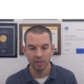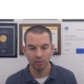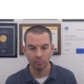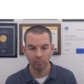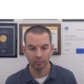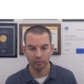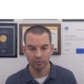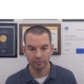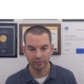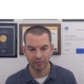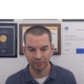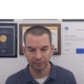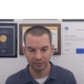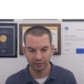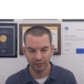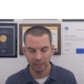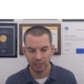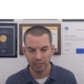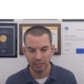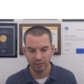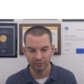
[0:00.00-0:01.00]
We've got the
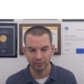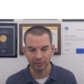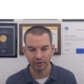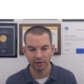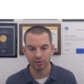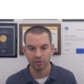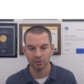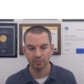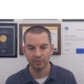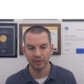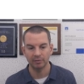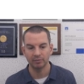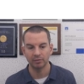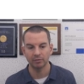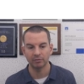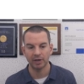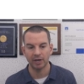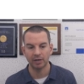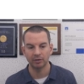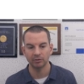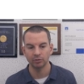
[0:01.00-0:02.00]
key first, then the
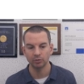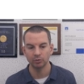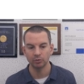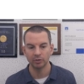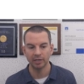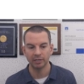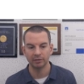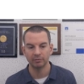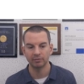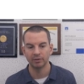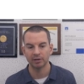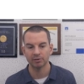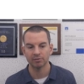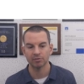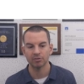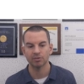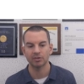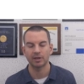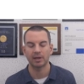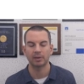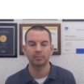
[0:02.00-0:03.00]
value, and they're
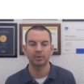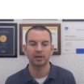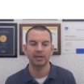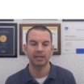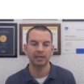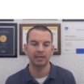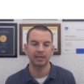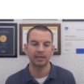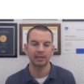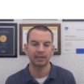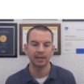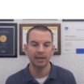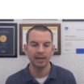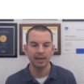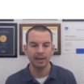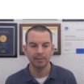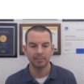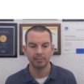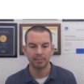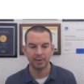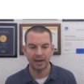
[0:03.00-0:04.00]
separated
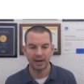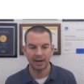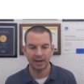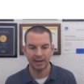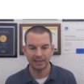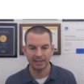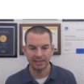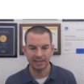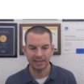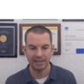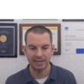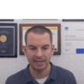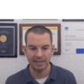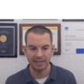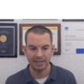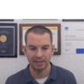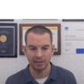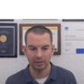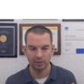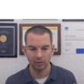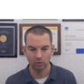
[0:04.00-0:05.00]
by
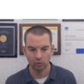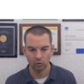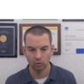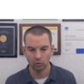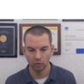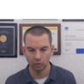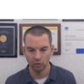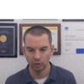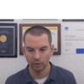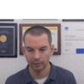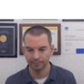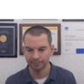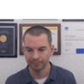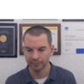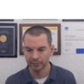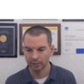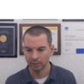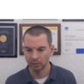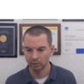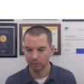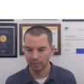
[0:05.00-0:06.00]
a colon.
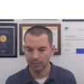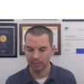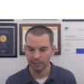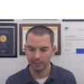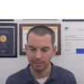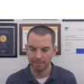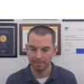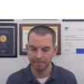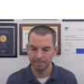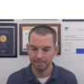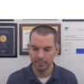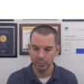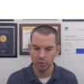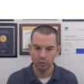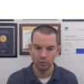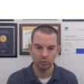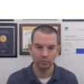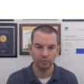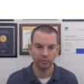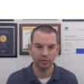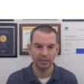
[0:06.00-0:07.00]
Okay,
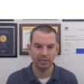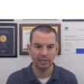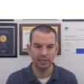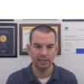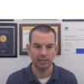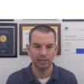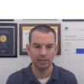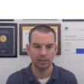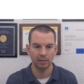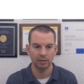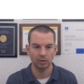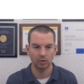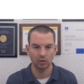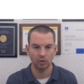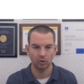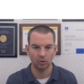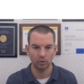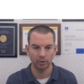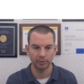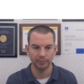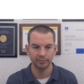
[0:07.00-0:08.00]
moving
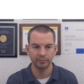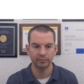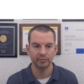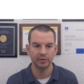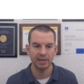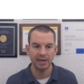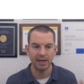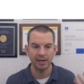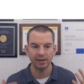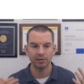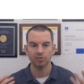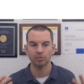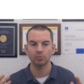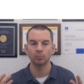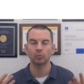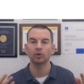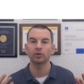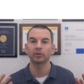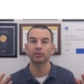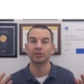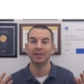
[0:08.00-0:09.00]
on. The next
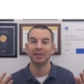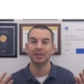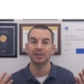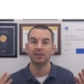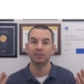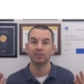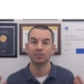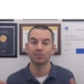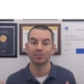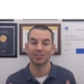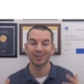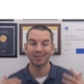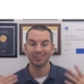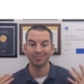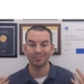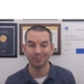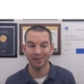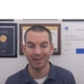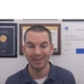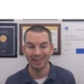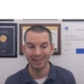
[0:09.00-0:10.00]
one is
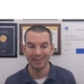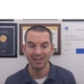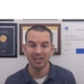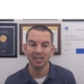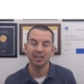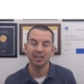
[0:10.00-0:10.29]
array.